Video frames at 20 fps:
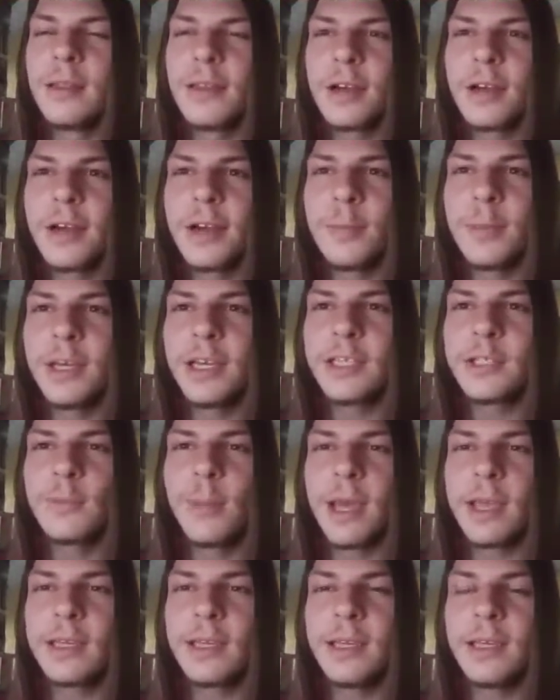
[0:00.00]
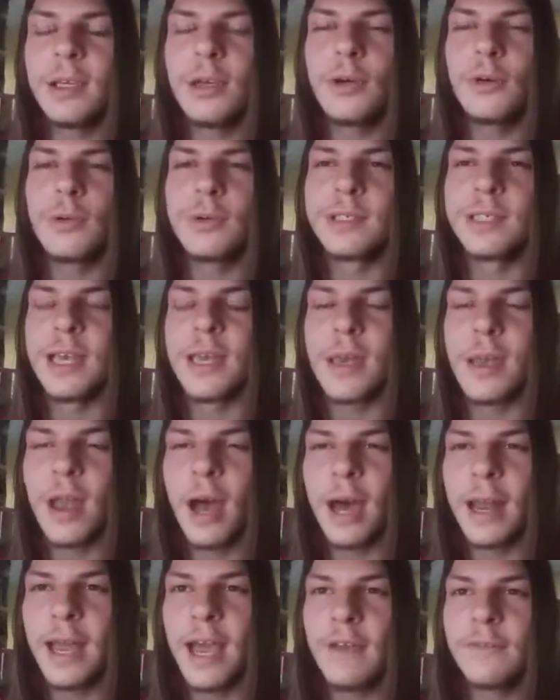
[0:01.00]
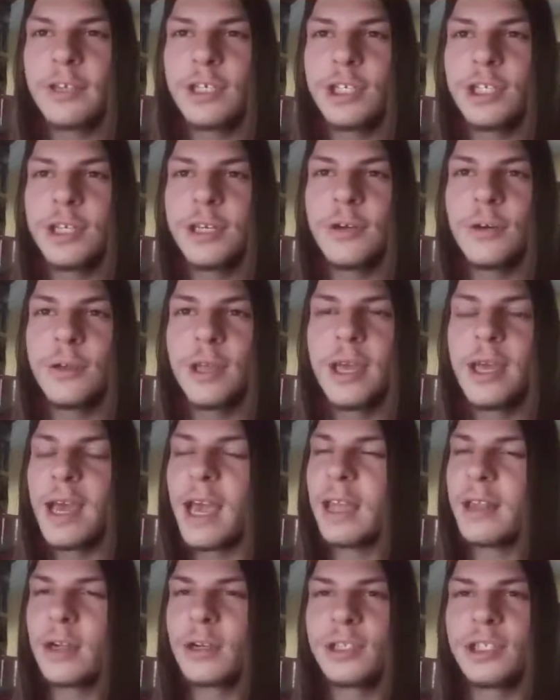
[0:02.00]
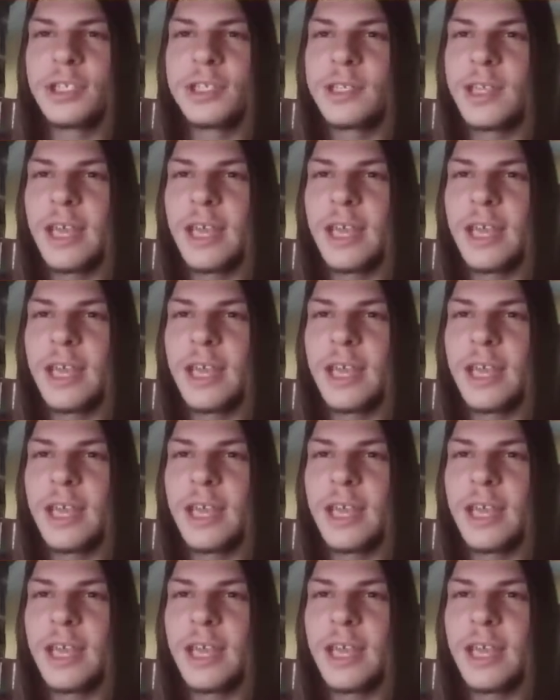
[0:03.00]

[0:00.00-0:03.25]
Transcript: they're going to be expecting you to not have a shield, and they're just